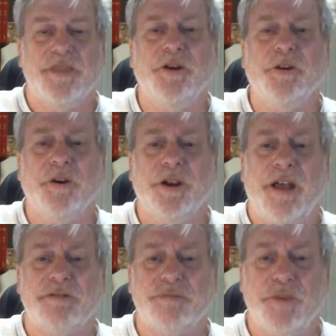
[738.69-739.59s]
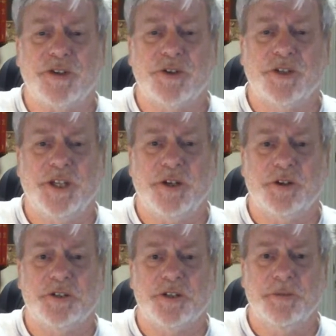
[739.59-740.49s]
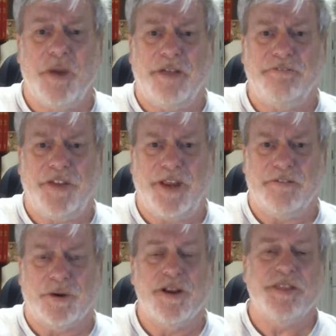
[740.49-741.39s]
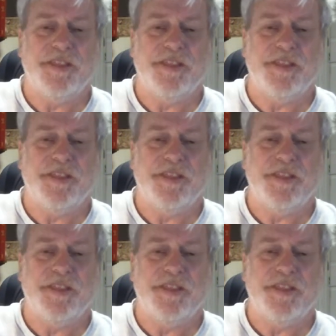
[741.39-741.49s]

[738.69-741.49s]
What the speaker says: They're going to have special dinners in my favor.